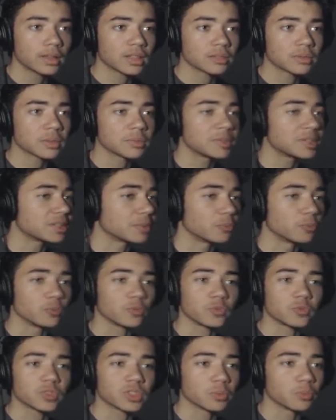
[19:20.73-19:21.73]
This must be
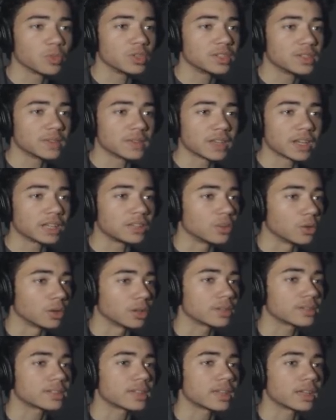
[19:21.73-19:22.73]
some some reason that I don't
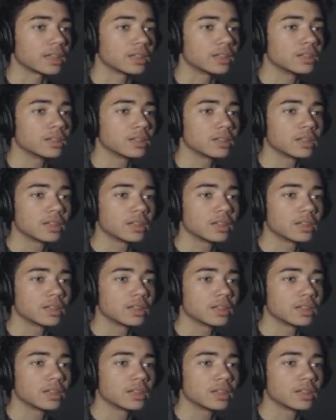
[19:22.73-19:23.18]
understand.